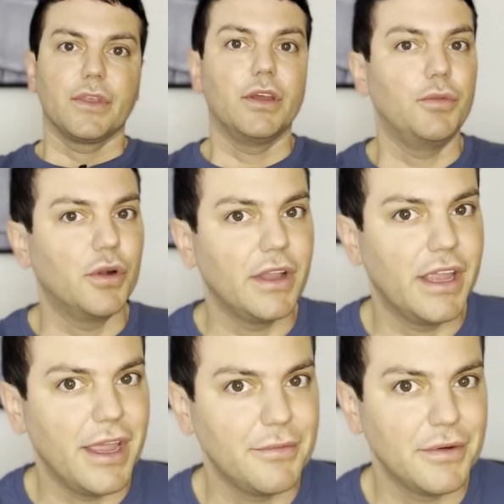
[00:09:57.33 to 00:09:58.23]
Good morning,
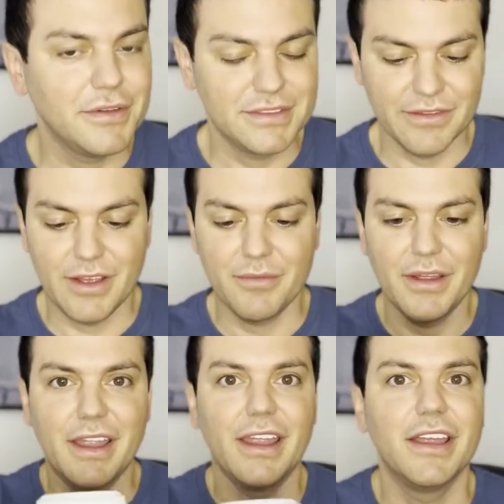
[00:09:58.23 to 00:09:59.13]
campers. I've got
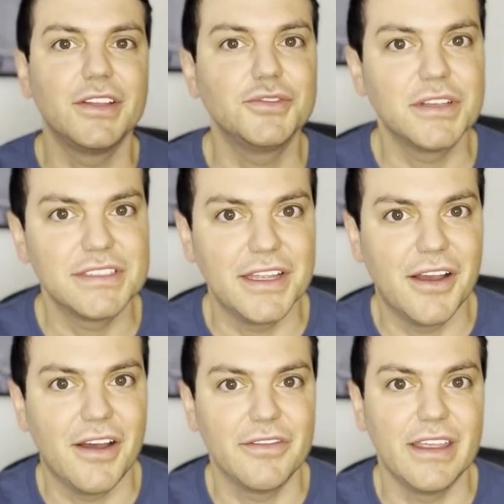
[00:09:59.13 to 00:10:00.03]
my trusty
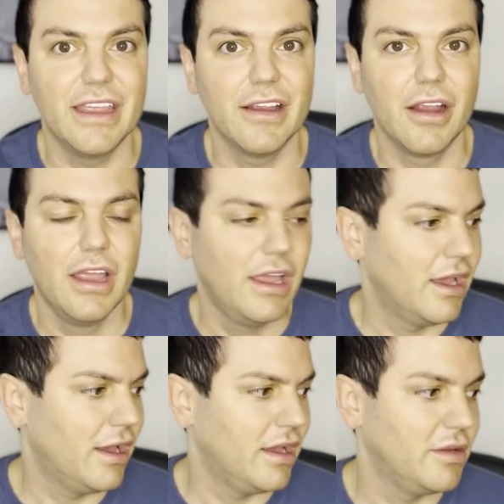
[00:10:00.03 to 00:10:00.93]
coffee here.
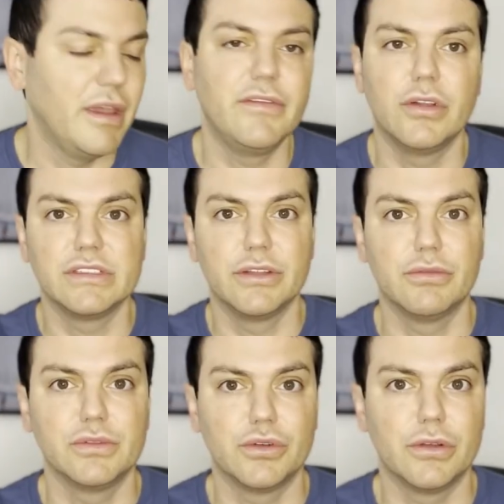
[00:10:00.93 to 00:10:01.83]
You may have noticed in the
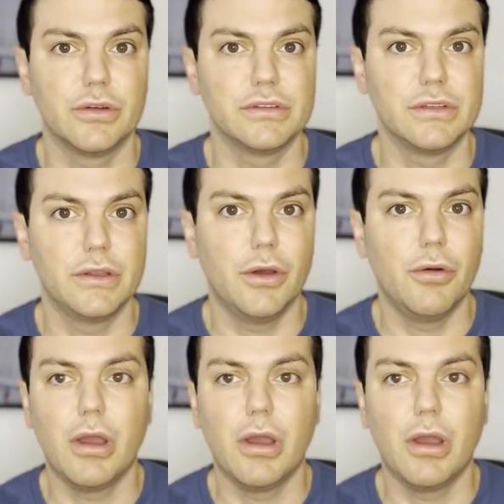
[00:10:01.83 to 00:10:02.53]
room tour, there's no